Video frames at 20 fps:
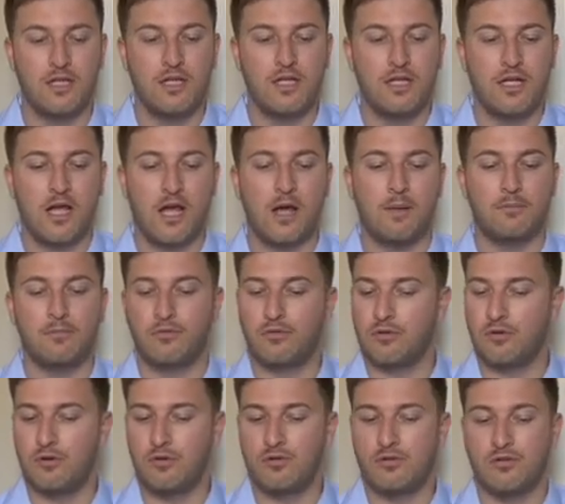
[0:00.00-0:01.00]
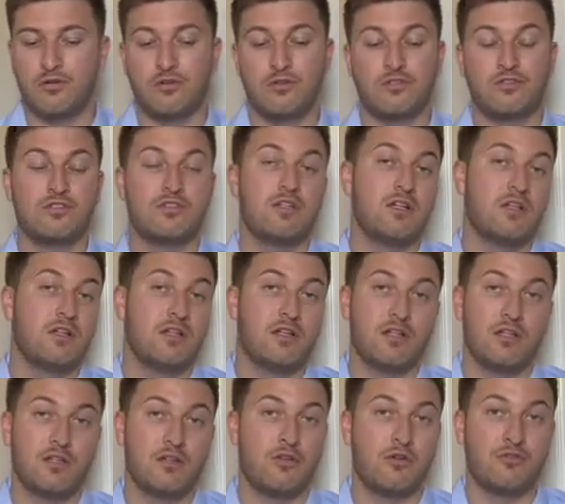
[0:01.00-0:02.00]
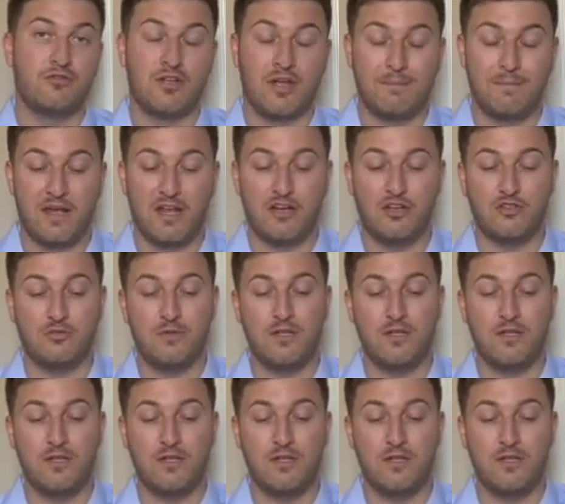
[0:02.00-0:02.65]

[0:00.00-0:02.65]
Third, there's debt management.